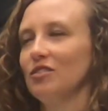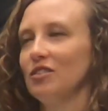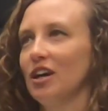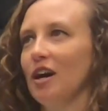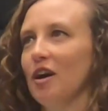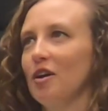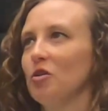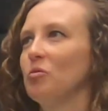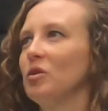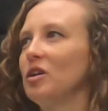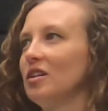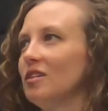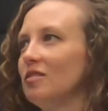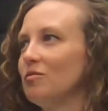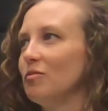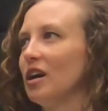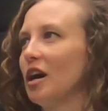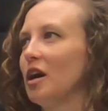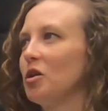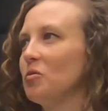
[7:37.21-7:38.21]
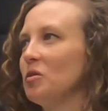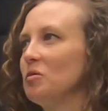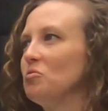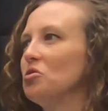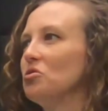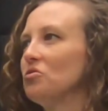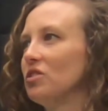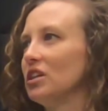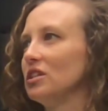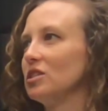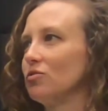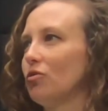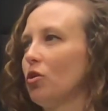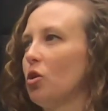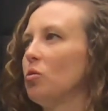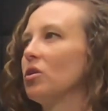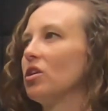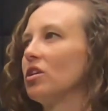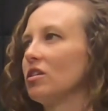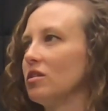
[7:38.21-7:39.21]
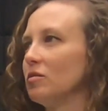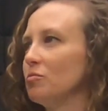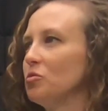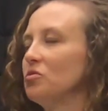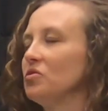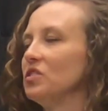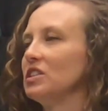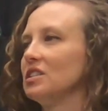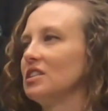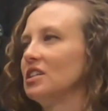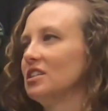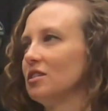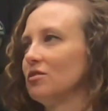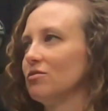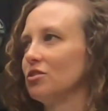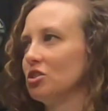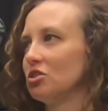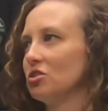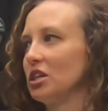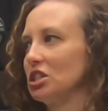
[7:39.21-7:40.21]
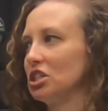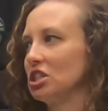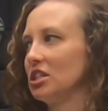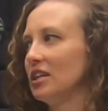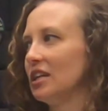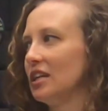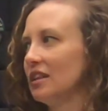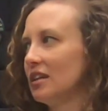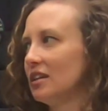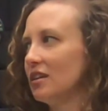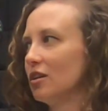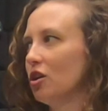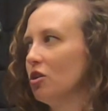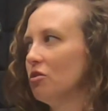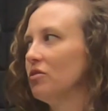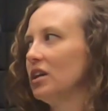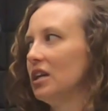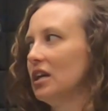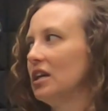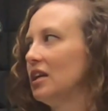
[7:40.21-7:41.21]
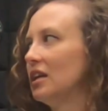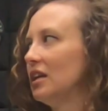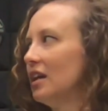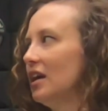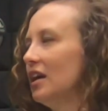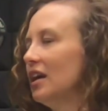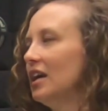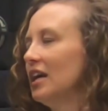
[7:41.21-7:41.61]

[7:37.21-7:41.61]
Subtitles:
how do we move this forward or move this in a different direction? And then COVID hit.